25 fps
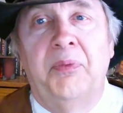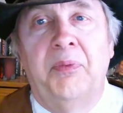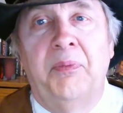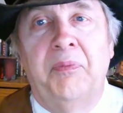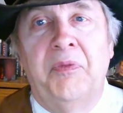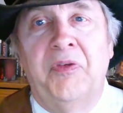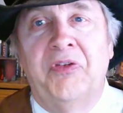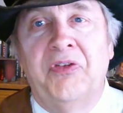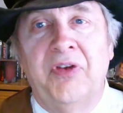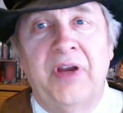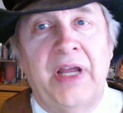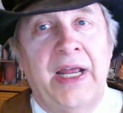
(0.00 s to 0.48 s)

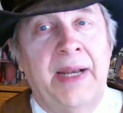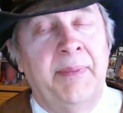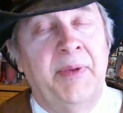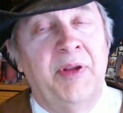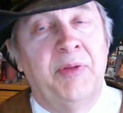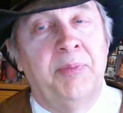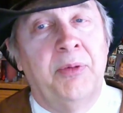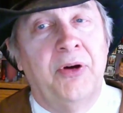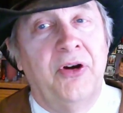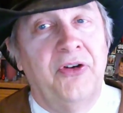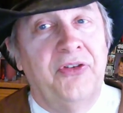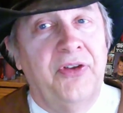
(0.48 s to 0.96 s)
This
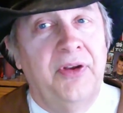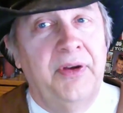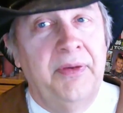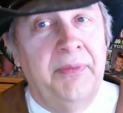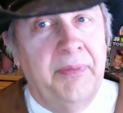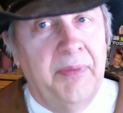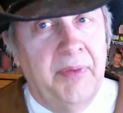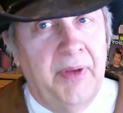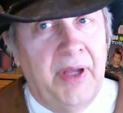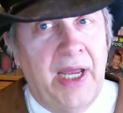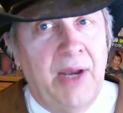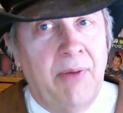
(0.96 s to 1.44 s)
anonymous person,
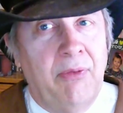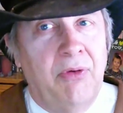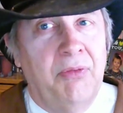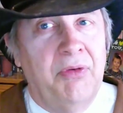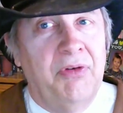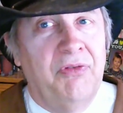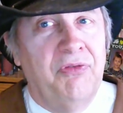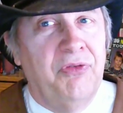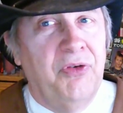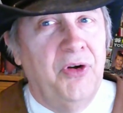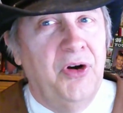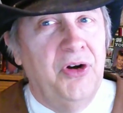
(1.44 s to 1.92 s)
I will
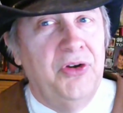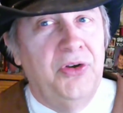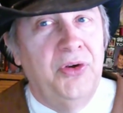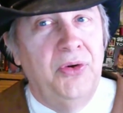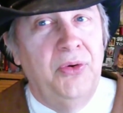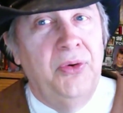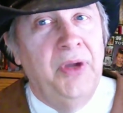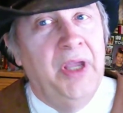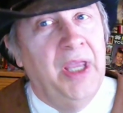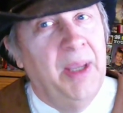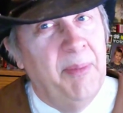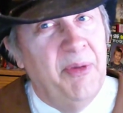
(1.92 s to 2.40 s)
refer
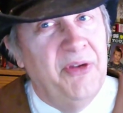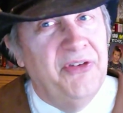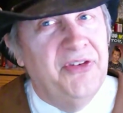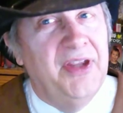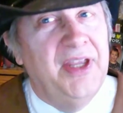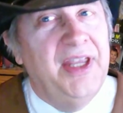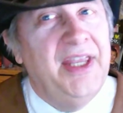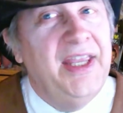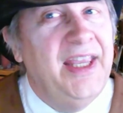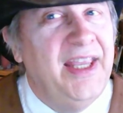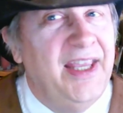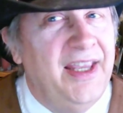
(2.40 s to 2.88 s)
to him as a
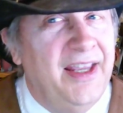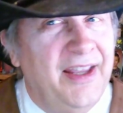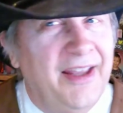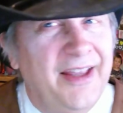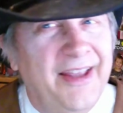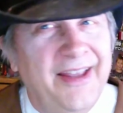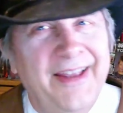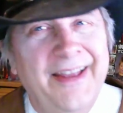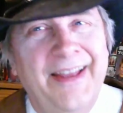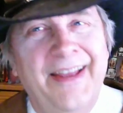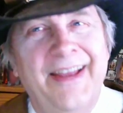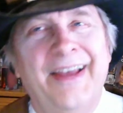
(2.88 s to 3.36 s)
he,
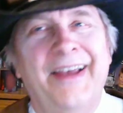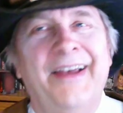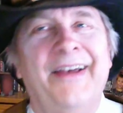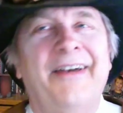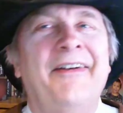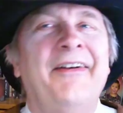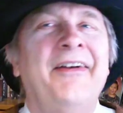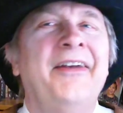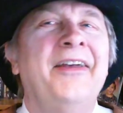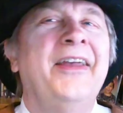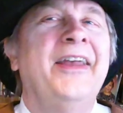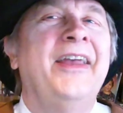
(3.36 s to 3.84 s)

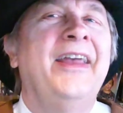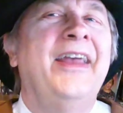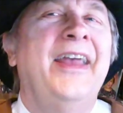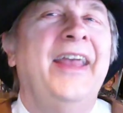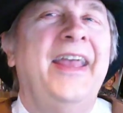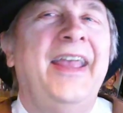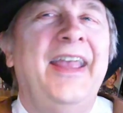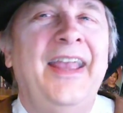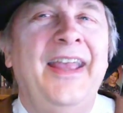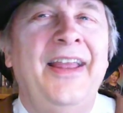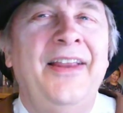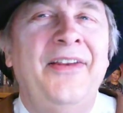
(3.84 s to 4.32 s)

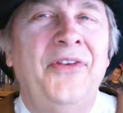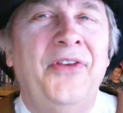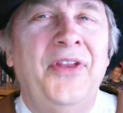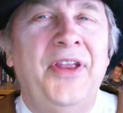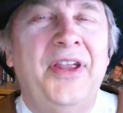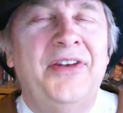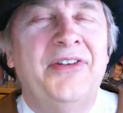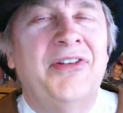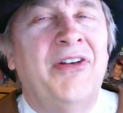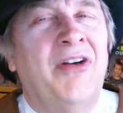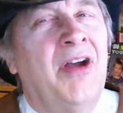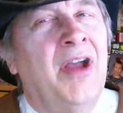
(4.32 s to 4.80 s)
in
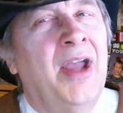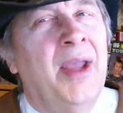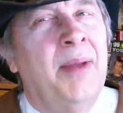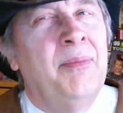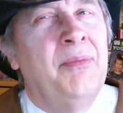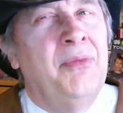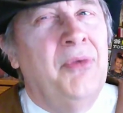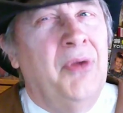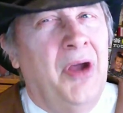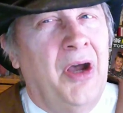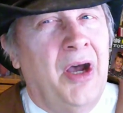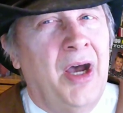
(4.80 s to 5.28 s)
the
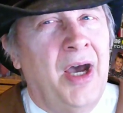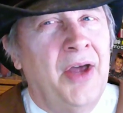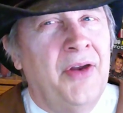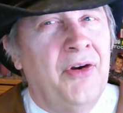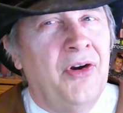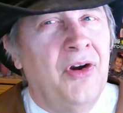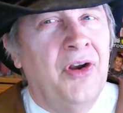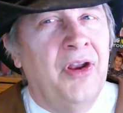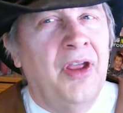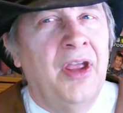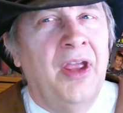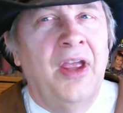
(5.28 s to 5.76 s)

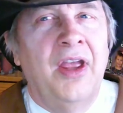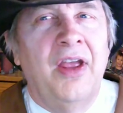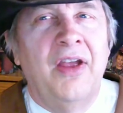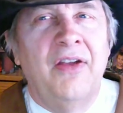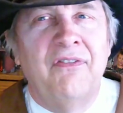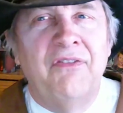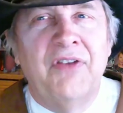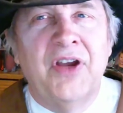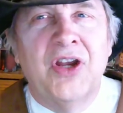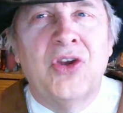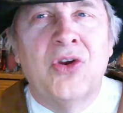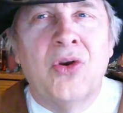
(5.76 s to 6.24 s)
time-honored
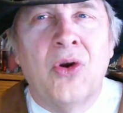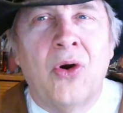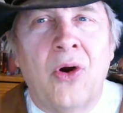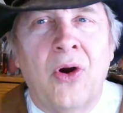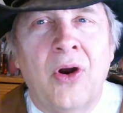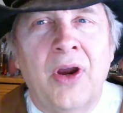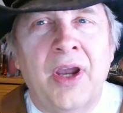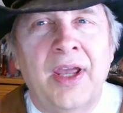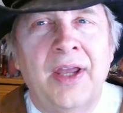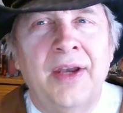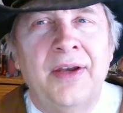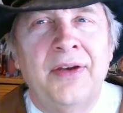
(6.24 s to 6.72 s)

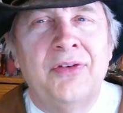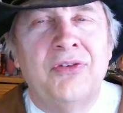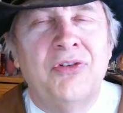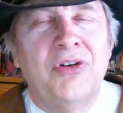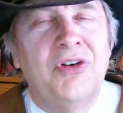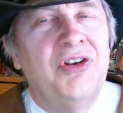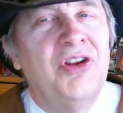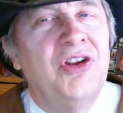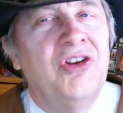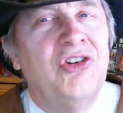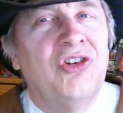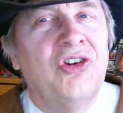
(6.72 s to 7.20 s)
Victorian
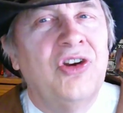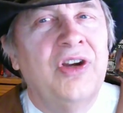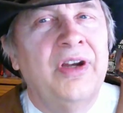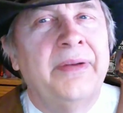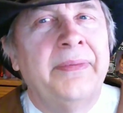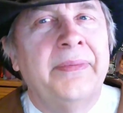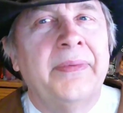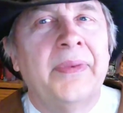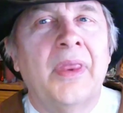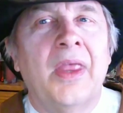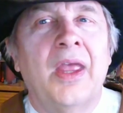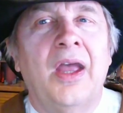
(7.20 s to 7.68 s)

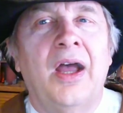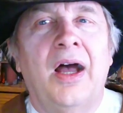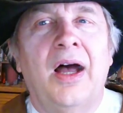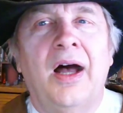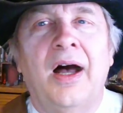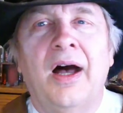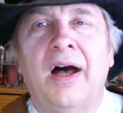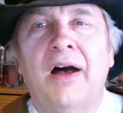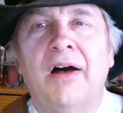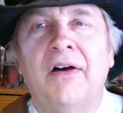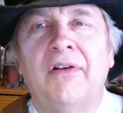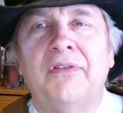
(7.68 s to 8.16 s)
tradition
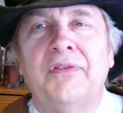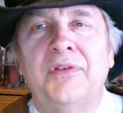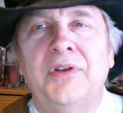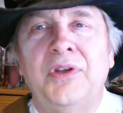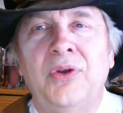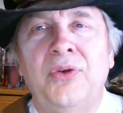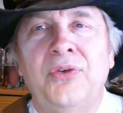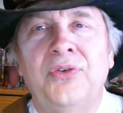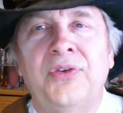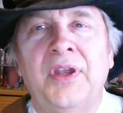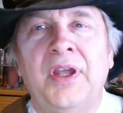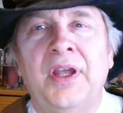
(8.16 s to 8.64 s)
of
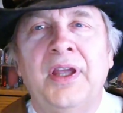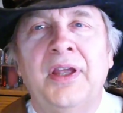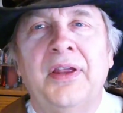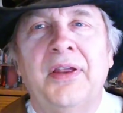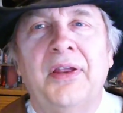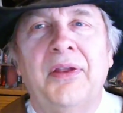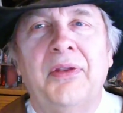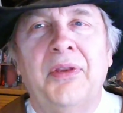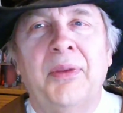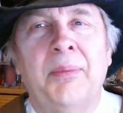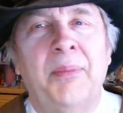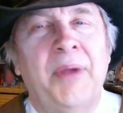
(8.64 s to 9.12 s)
using
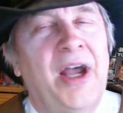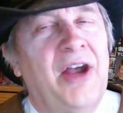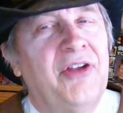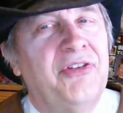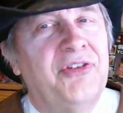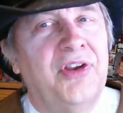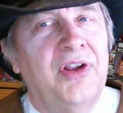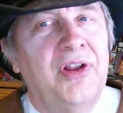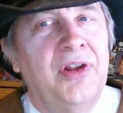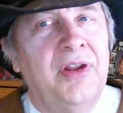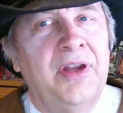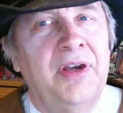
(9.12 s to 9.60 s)
the
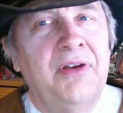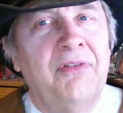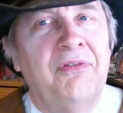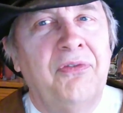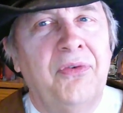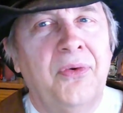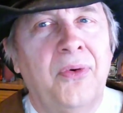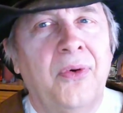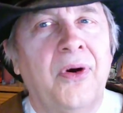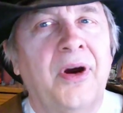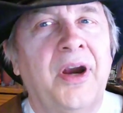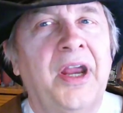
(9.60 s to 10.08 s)
masculine
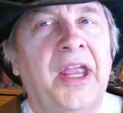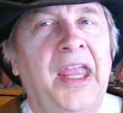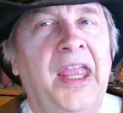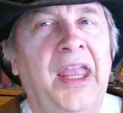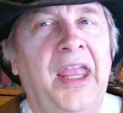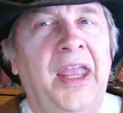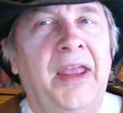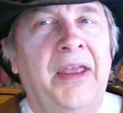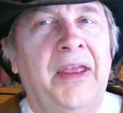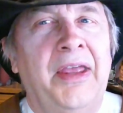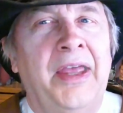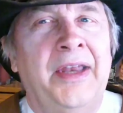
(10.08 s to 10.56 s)
for
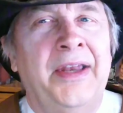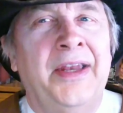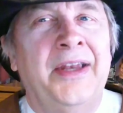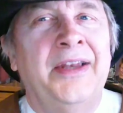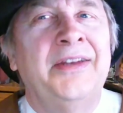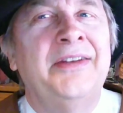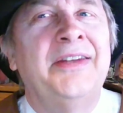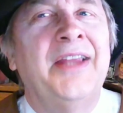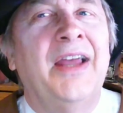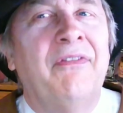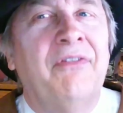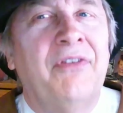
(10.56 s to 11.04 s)
an
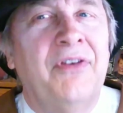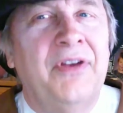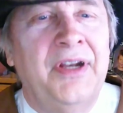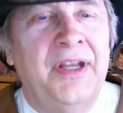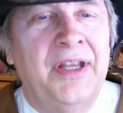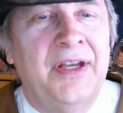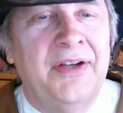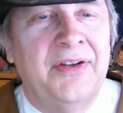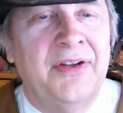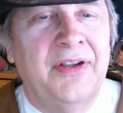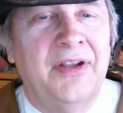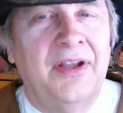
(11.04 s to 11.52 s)

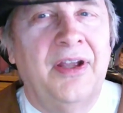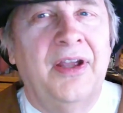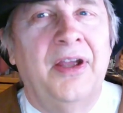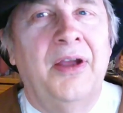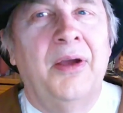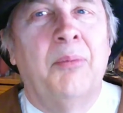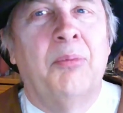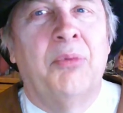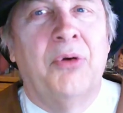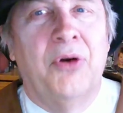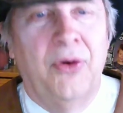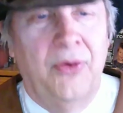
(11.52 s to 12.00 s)
indefinite
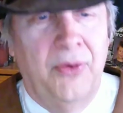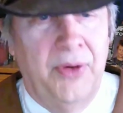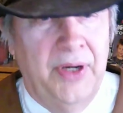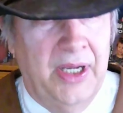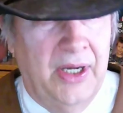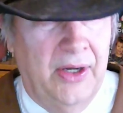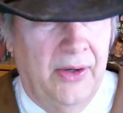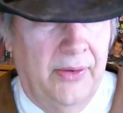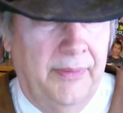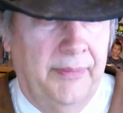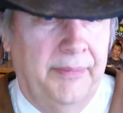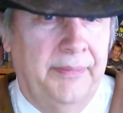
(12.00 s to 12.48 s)

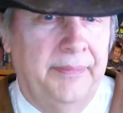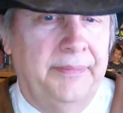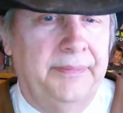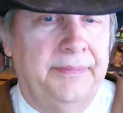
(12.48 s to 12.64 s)
pronoun.